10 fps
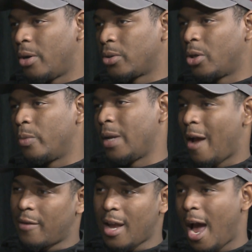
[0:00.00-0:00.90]
So you
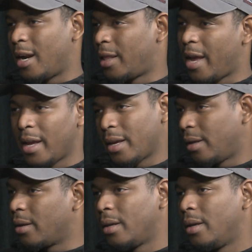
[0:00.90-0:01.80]
have to kind of like
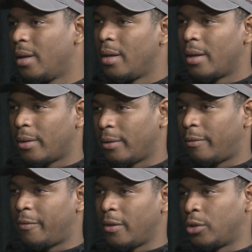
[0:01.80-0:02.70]

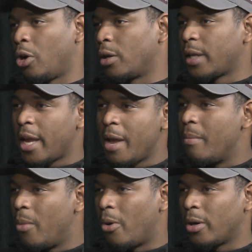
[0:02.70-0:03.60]
talk to him
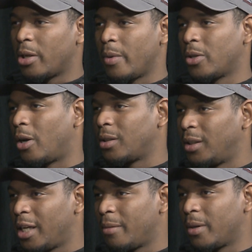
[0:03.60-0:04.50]
more than we talk to
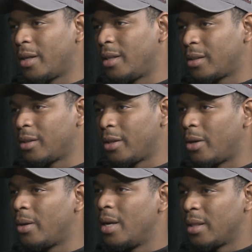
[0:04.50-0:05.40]
Jaden because
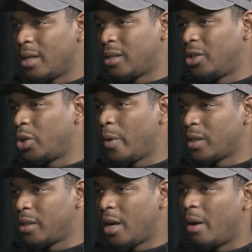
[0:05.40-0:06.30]
the
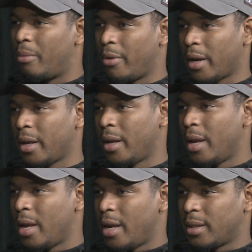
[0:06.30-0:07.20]
situation, the upbringing,
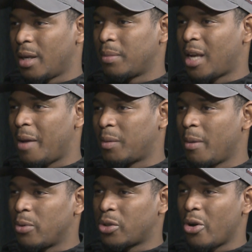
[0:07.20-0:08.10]
and sometimes
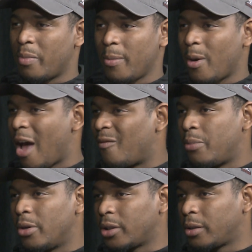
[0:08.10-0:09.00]
certain people
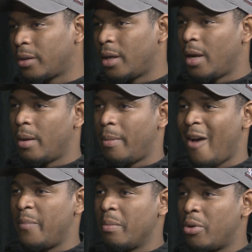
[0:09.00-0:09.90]

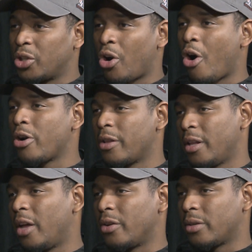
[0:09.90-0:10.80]
have been pushed harder than
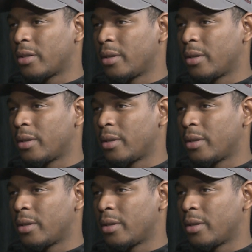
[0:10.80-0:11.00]
others.